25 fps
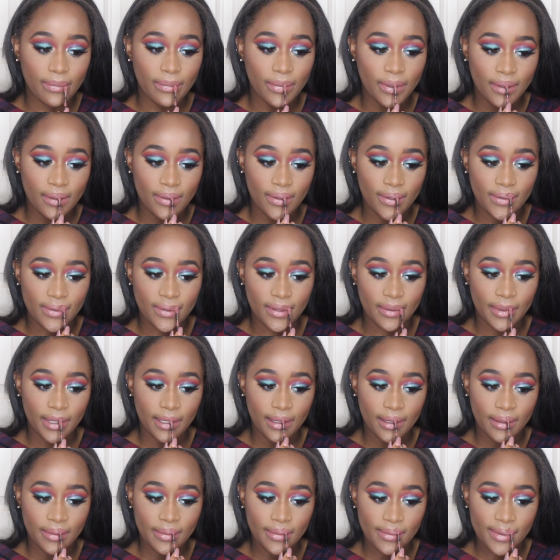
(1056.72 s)
put this on
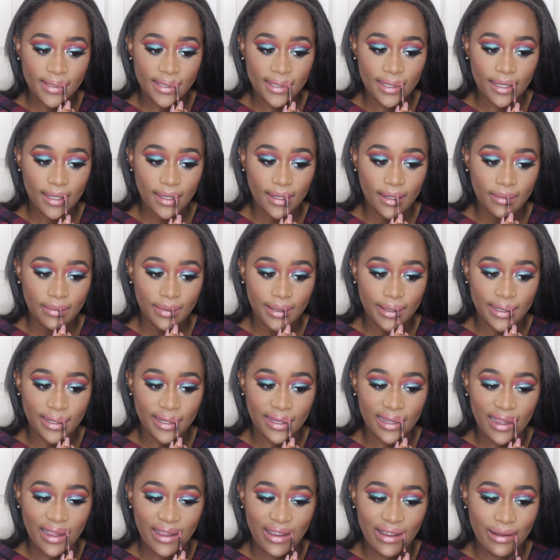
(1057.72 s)
my lips, and I'm good
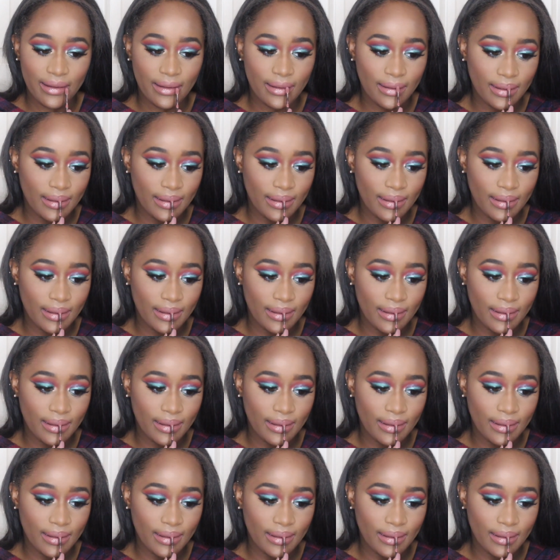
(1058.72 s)
to go.